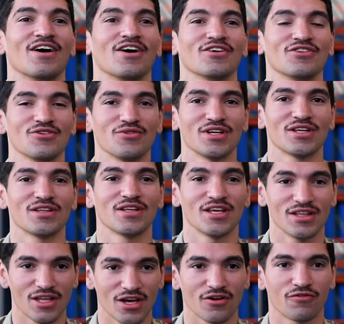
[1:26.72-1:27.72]
uh, unit
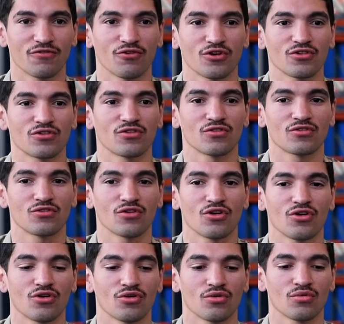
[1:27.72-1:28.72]
in the Air Force.
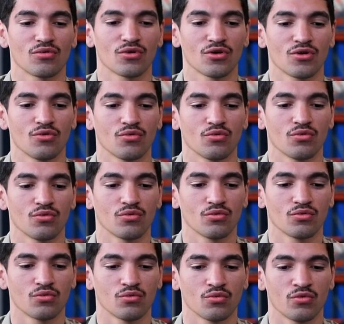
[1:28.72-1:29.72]
So
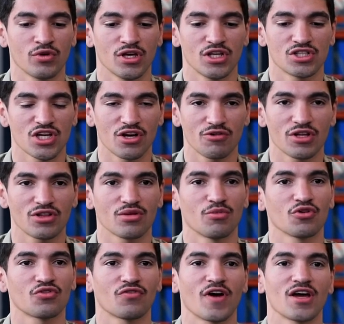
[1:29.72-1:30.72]
we generate the
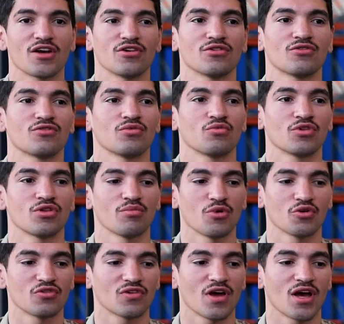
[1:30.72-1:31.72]
most fighters with the
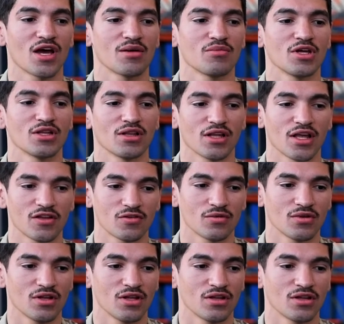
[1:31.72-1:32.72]
most time and the less
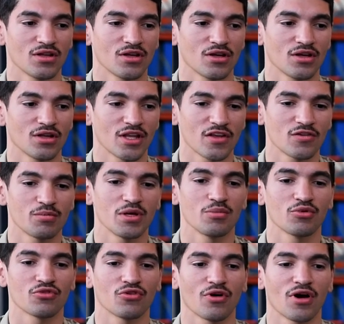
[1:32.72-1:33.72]
and the less
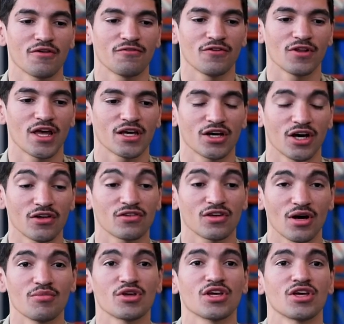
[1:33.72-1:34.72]
people. So I feel like us
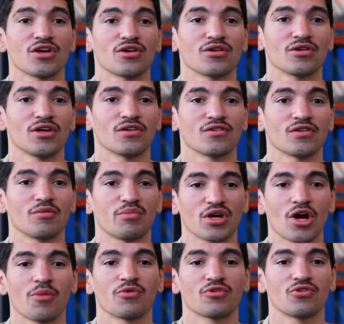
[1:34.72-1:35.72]
coming here is a
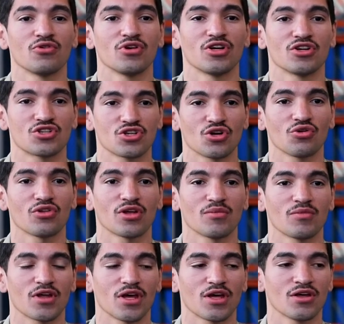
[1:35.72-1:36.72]
big opportunity to show
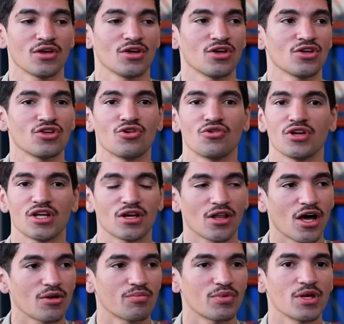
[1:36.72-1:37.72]
them that you don't need a
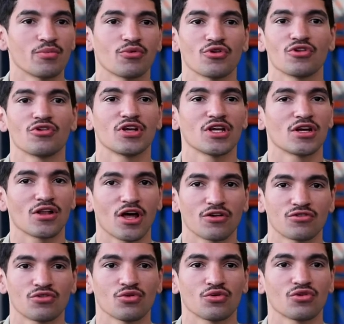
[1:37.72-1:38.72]
lot of people, you don't need a lot
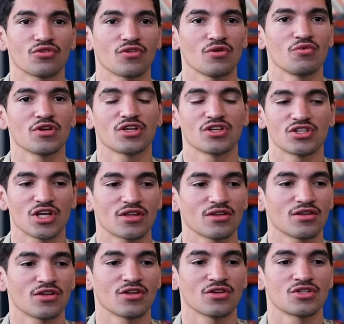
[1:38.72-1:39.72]
of tools, and we can get
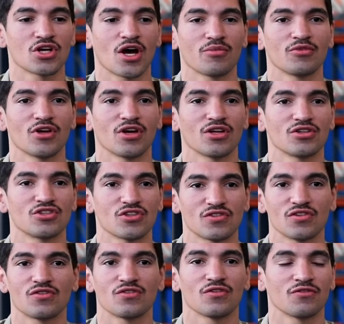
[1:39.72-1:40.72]
the job done
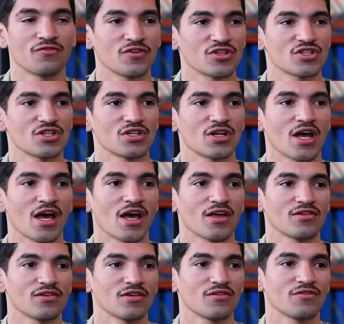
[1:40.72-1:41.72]
just as efficient
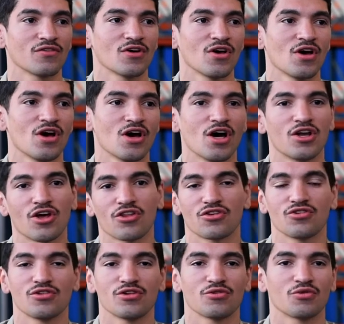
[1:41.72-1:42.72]
as if another
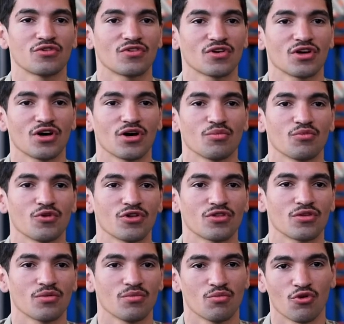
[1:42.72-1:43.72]
unit was to come with
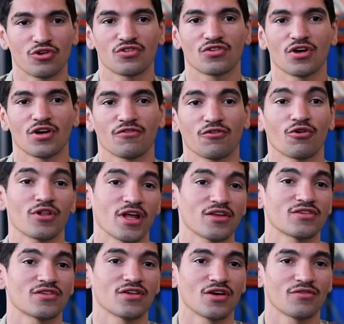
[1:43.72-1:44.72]
more stuff or
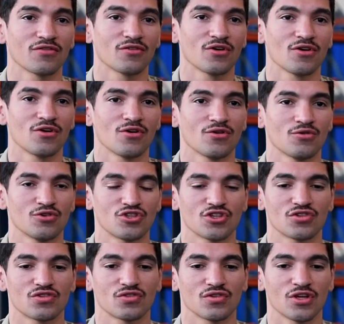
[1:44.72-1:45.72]
less stuff. We're
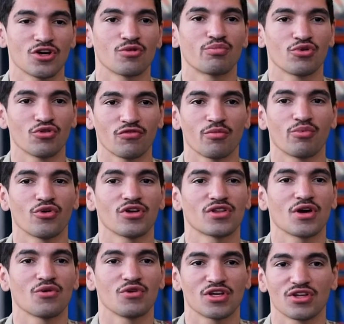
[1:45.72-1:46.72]
just here to prove a
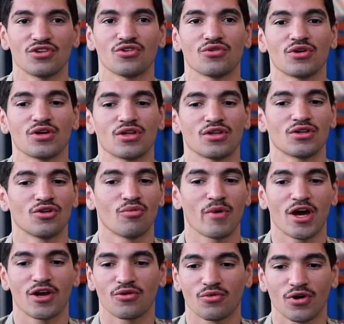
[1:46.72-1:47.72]
point that we can do it no
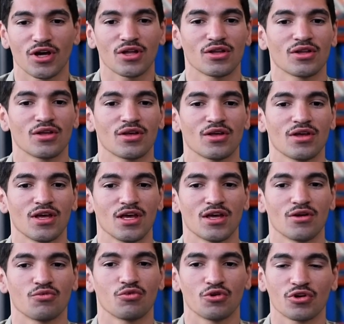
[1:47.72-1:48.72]
matter what,
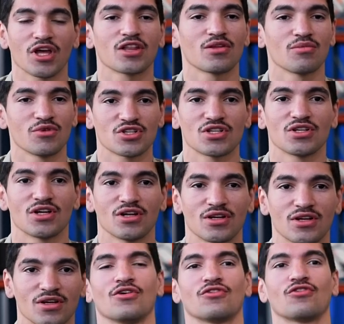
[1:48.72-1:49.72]
and we'll get the mission
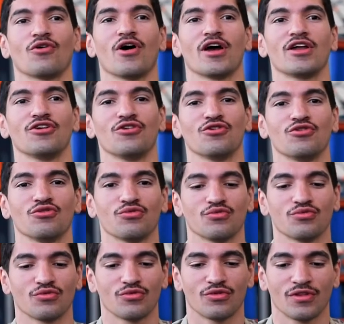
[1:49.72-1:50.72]
done. So I know
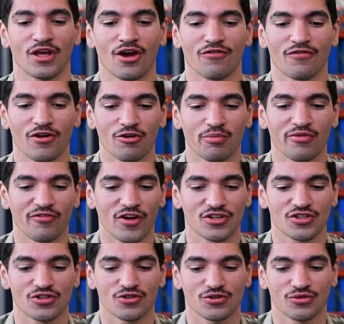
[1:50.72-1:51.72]
they are very
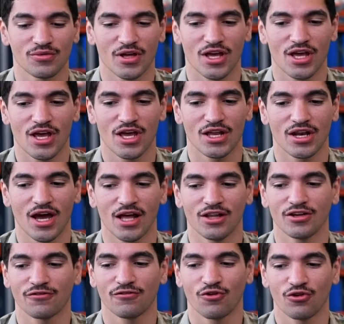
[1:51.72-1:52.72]
professional, and I
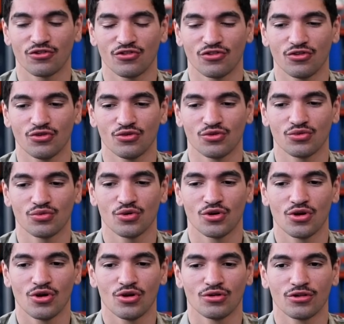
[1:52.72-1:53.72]
look forward to
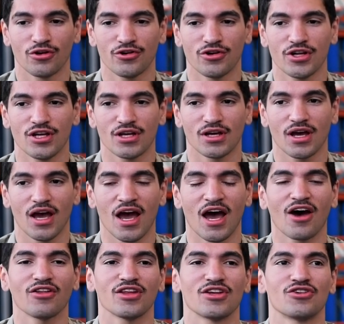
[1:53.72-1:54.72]
learning
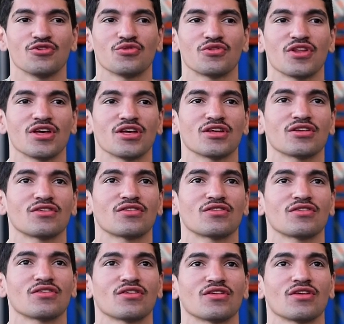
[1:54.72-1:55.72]
how they do
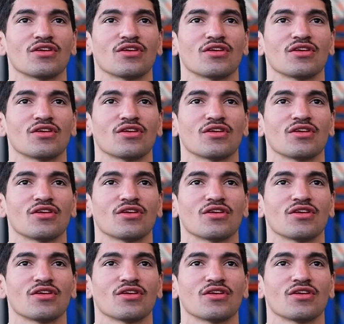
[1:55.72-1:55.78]
things.